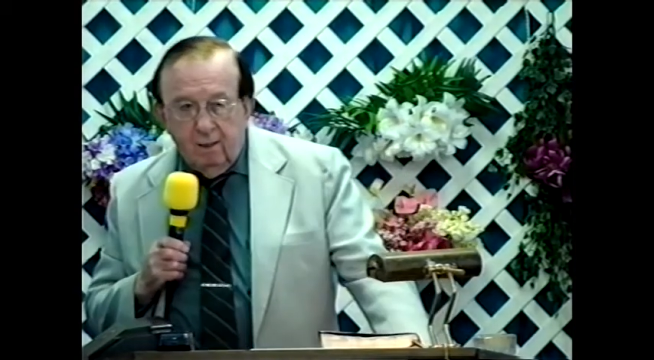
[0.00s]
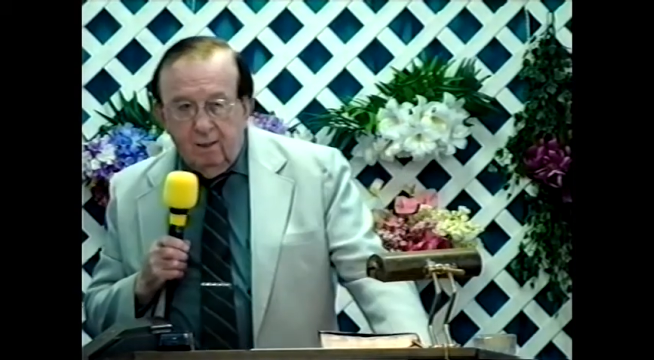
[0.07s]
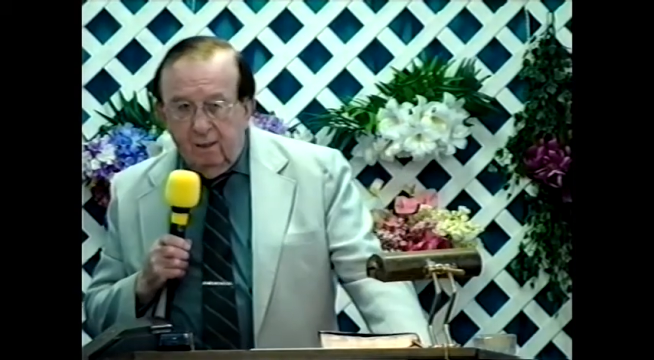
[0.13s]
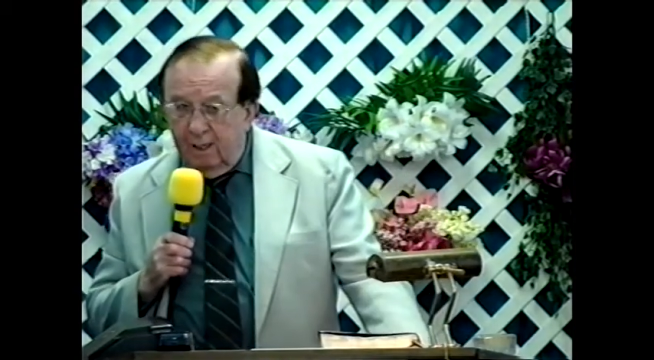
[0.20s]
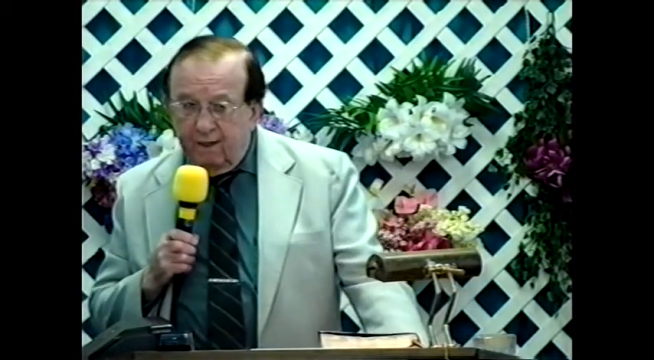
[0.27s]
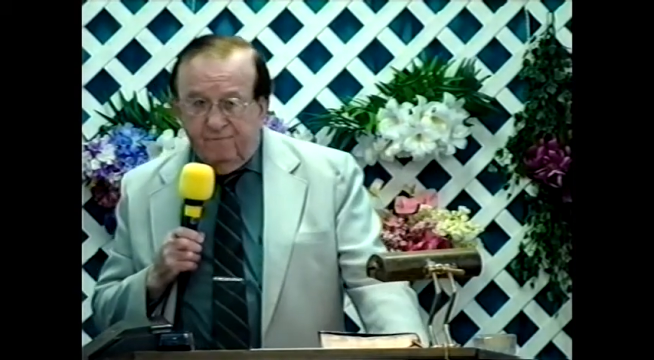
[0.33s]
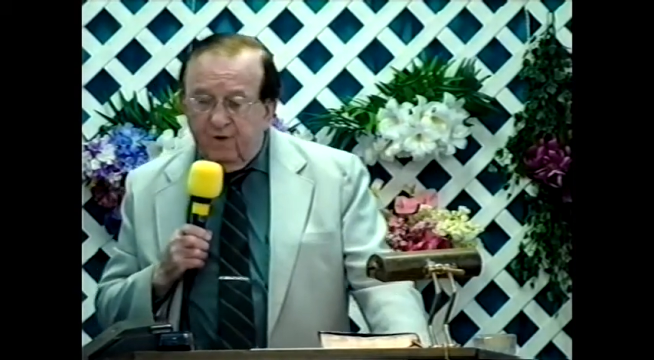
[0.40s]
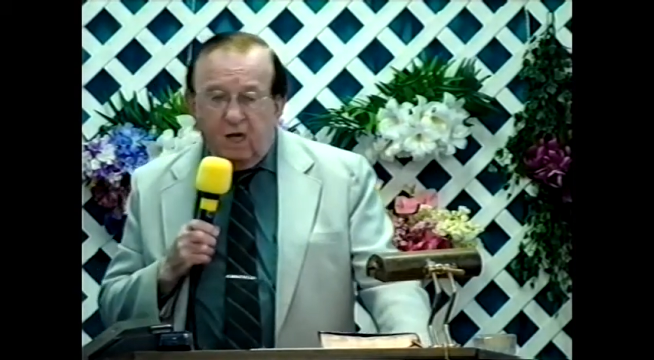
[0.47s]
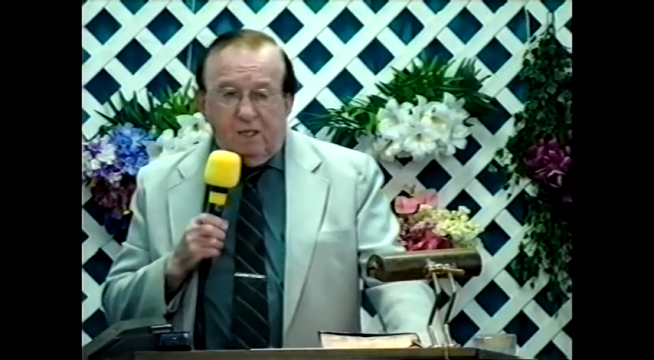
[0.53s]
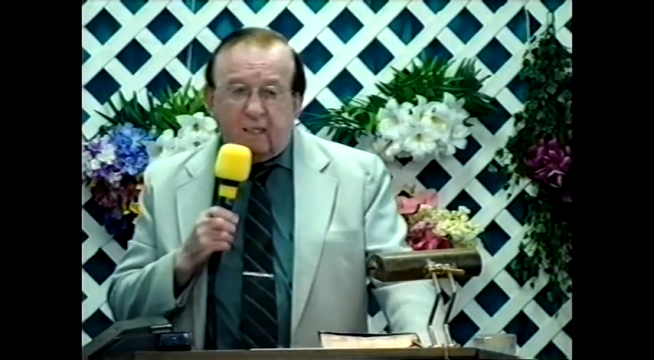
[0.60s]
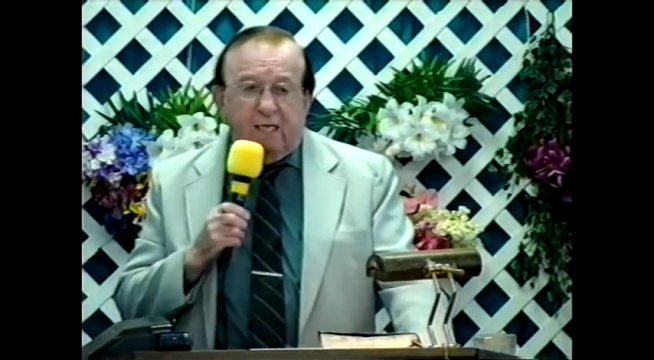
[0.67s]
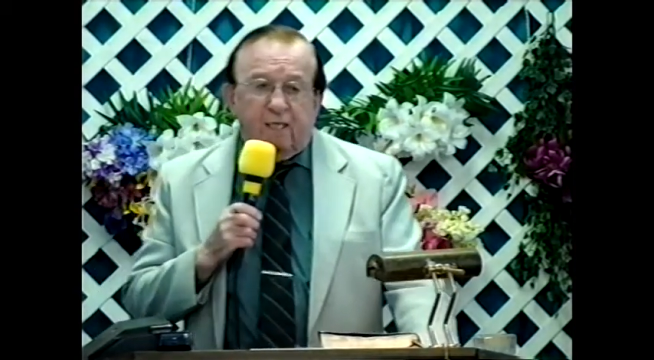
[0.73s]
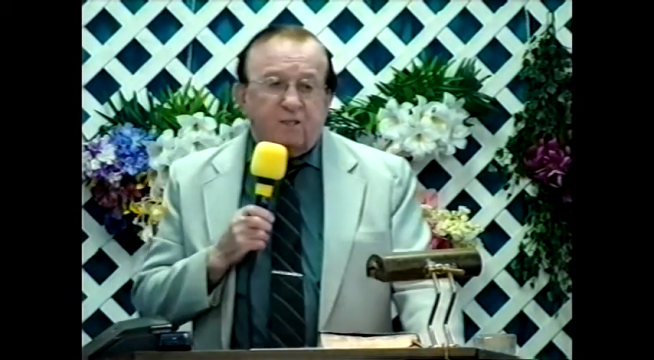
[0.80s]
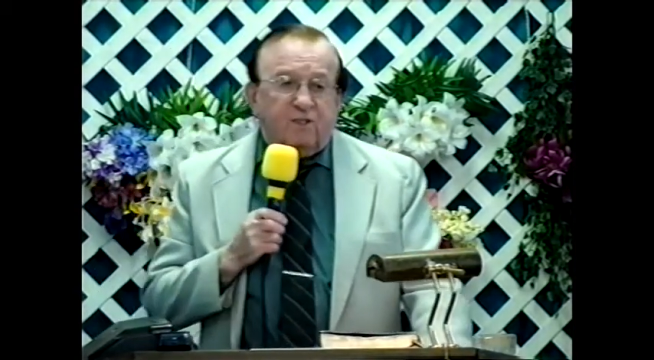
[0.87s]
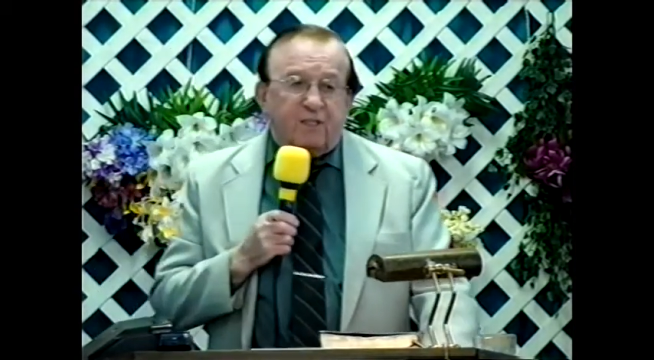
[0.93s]
they have not
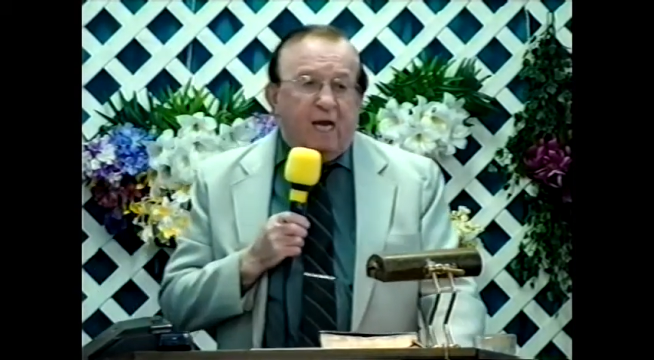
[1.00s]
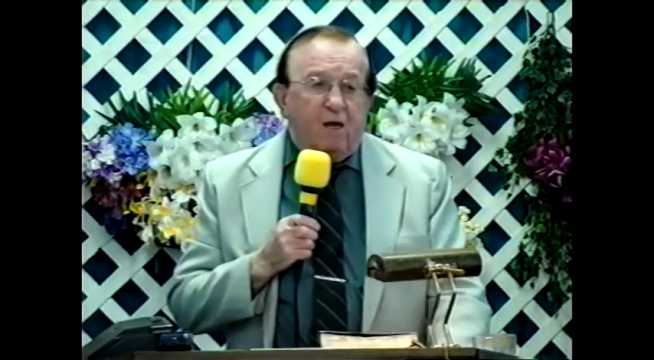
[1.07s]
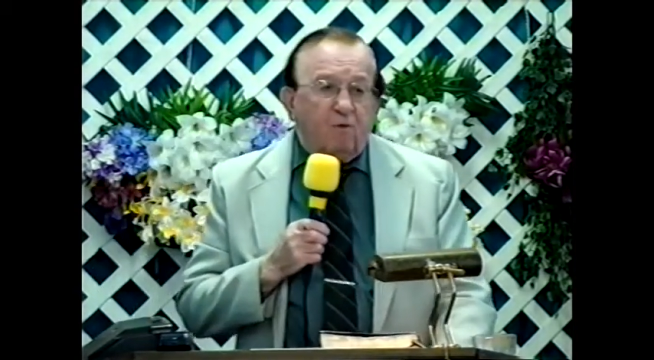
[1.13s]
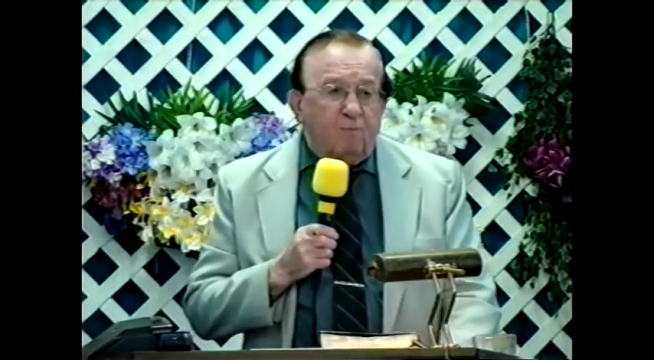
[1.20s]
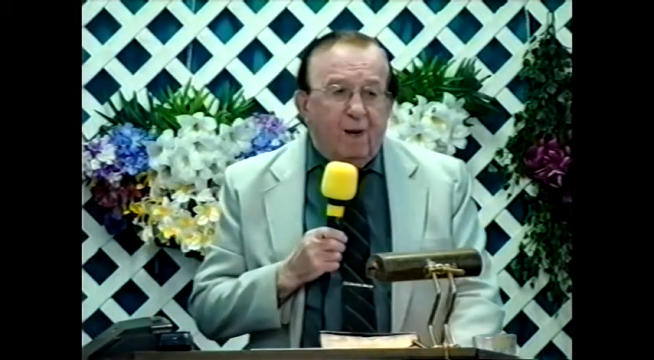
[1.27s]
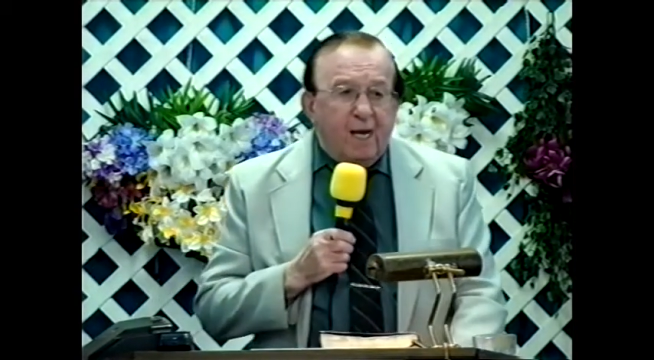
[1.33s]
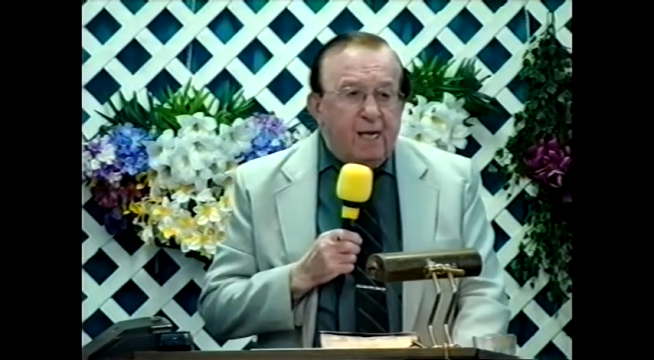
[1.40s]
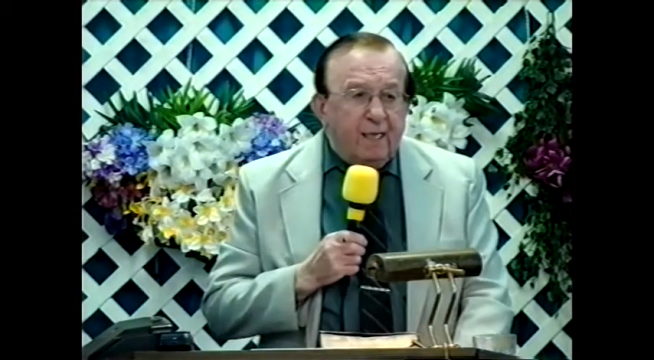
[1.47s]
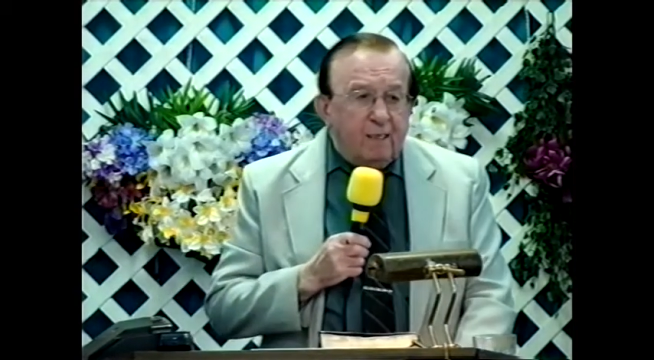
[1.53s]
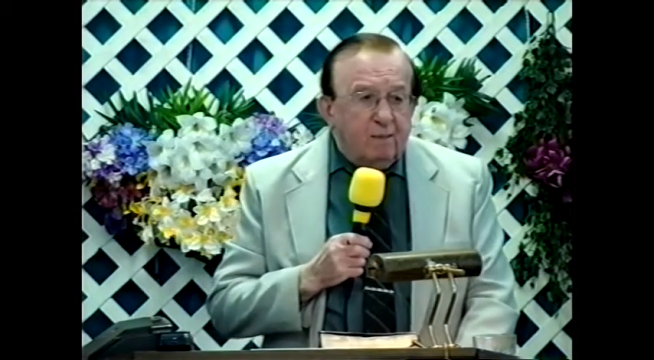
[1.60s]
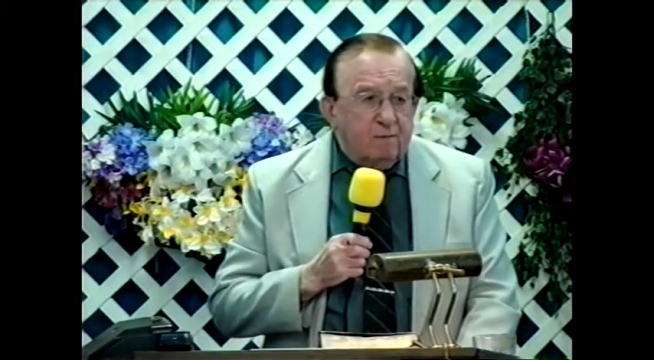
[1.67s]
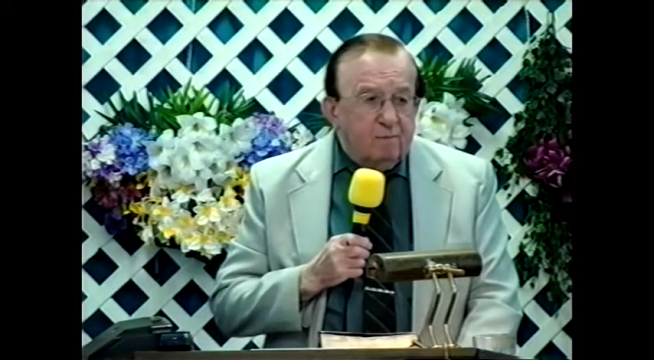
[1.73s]
got a sound mind.